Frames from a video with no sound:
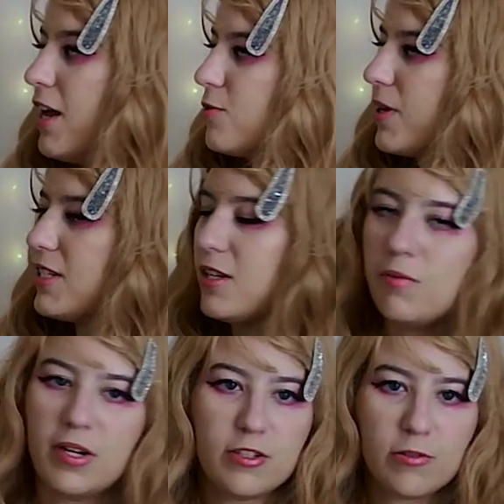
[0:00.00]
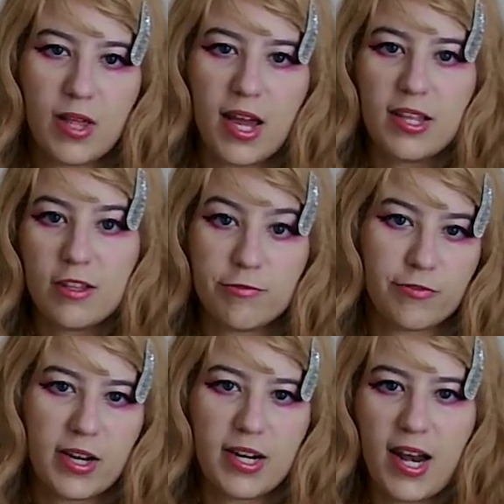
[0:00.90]
So I didn't want to do that in the
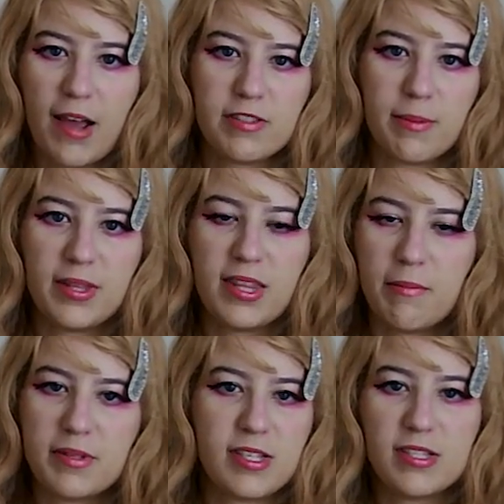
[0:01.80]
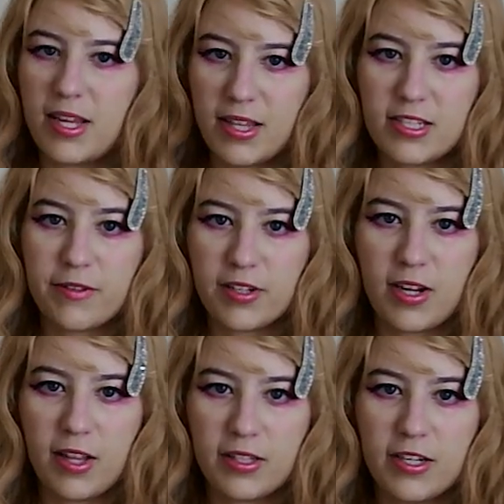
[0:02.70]
front and have something that was a slightly different
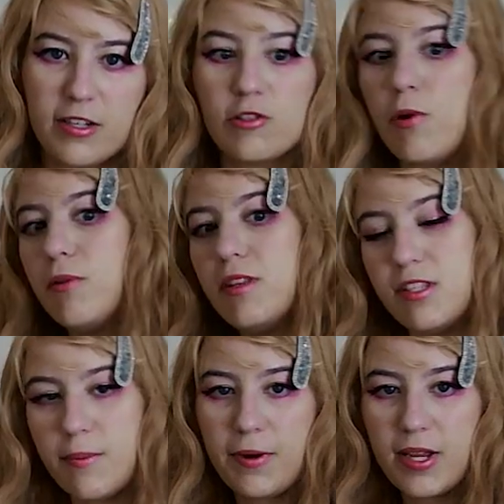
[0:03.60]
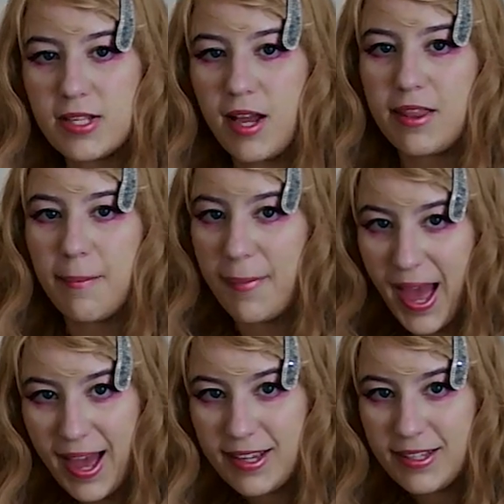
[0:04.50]
color. So the zipper is on the
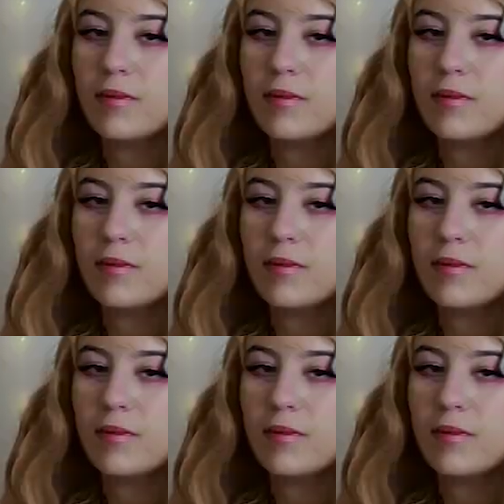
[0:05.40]
back.